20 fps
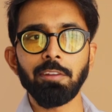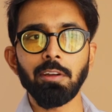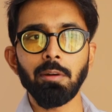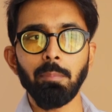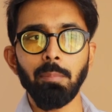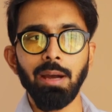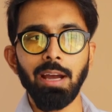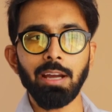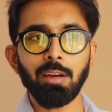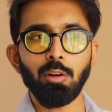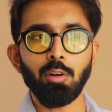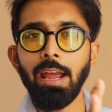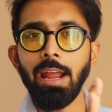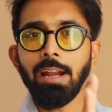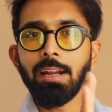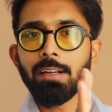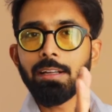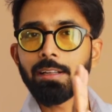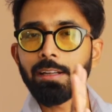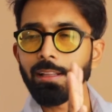years back,
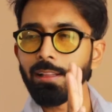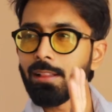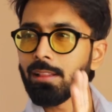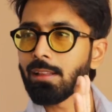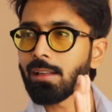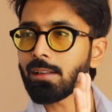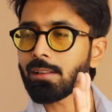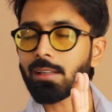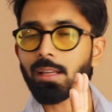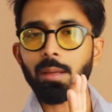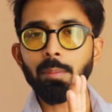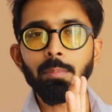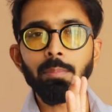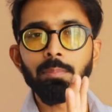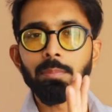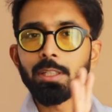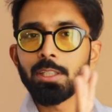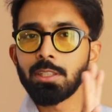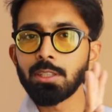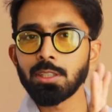and till that time
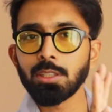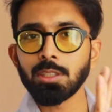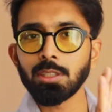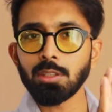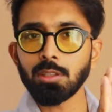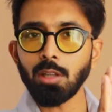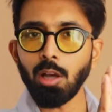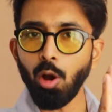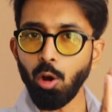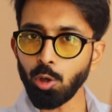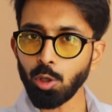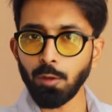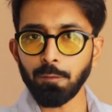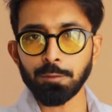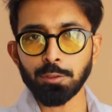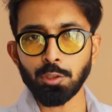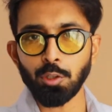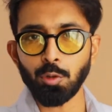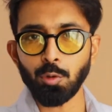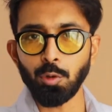it's out of
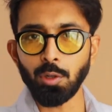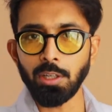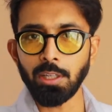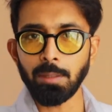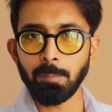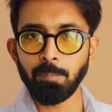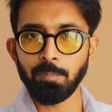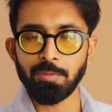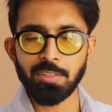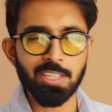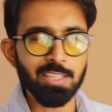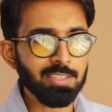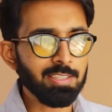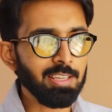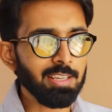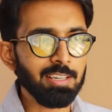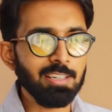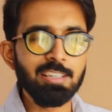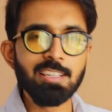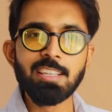stock only. Just they
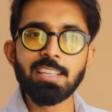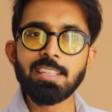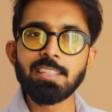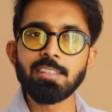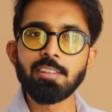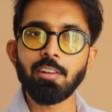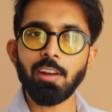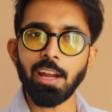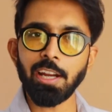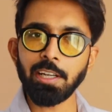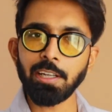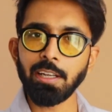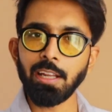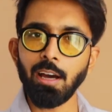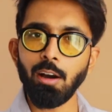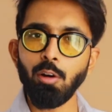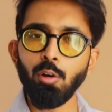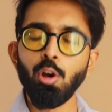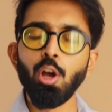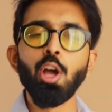released right
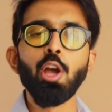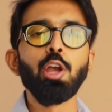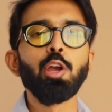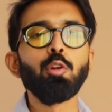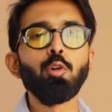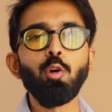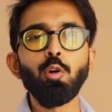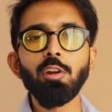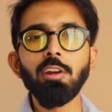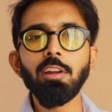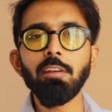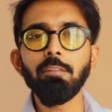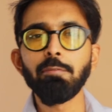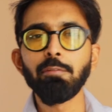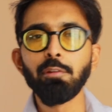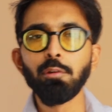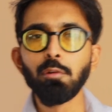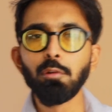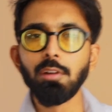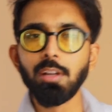now in only
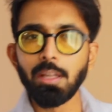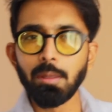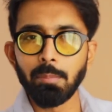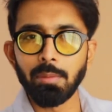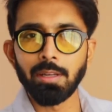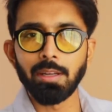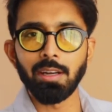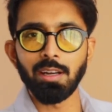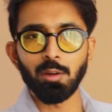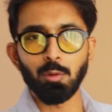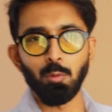few limited